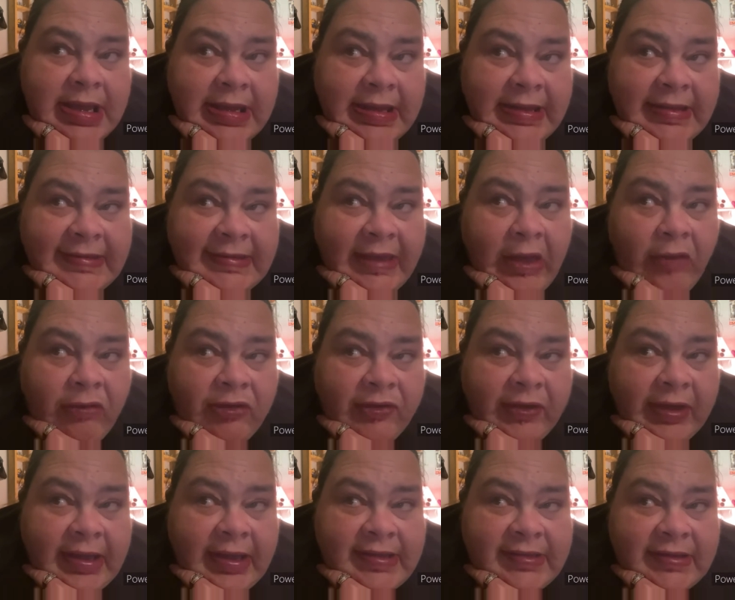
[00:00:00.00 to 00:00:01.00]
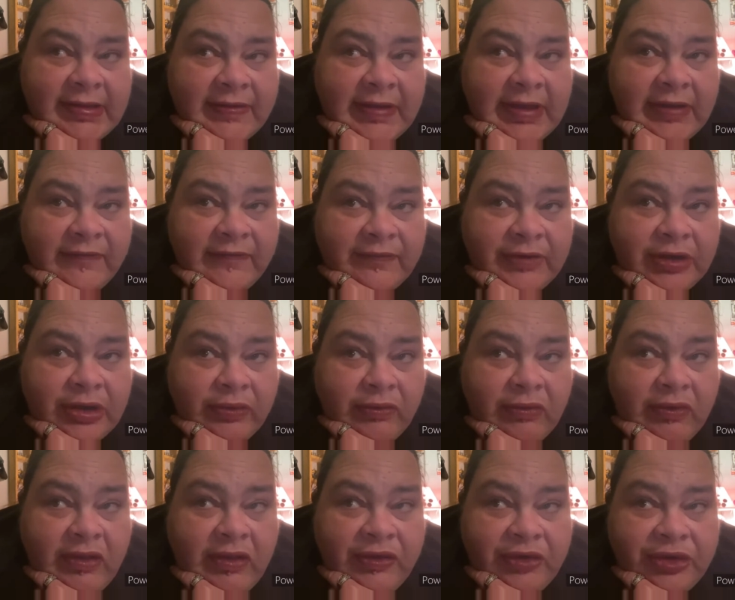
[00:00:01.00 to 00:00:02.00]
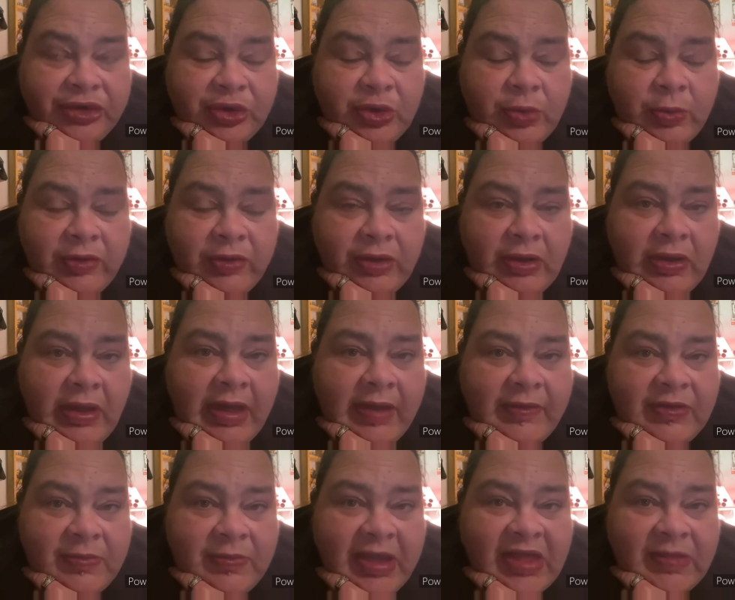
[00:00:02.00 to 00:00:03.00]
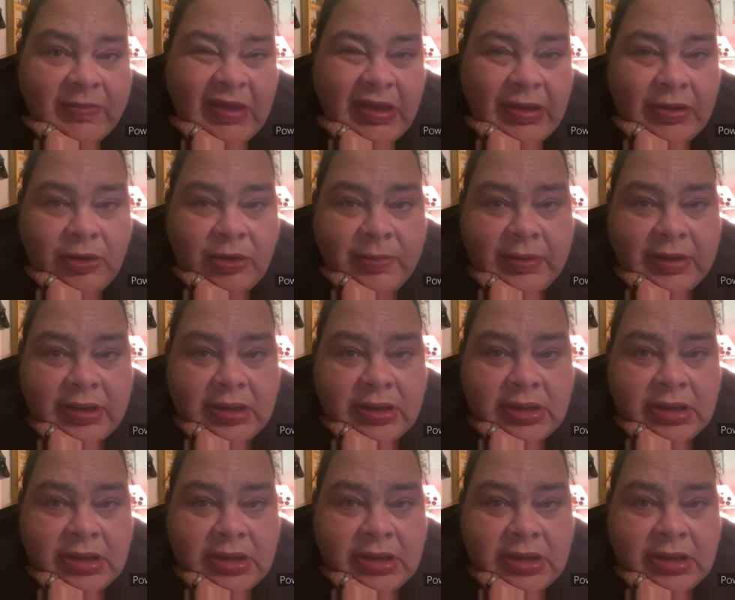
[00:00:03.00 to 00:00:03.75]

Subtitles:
see all the things that that they're doing with their lives makes me a little bit,